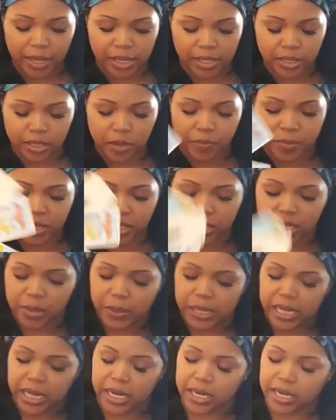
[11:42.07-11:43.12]
It's going to be
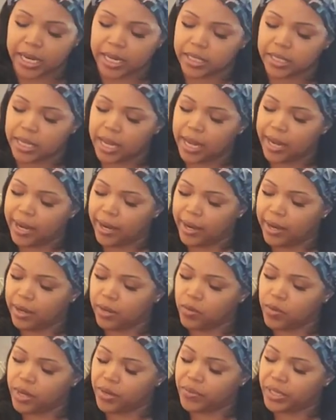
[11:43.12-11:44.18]
something here. They scared.
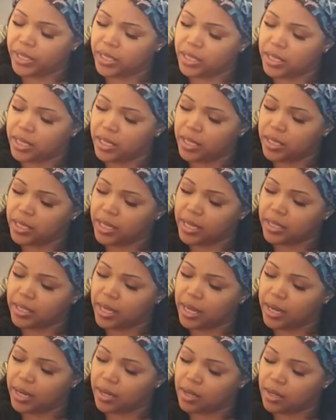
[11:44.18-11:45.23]
Whoever this is, they
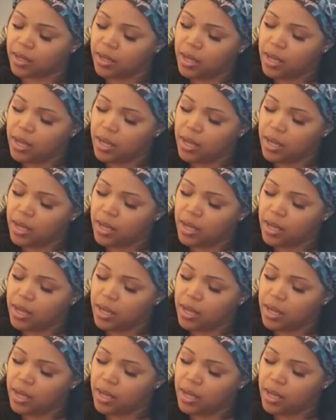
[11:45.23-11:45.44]
scared.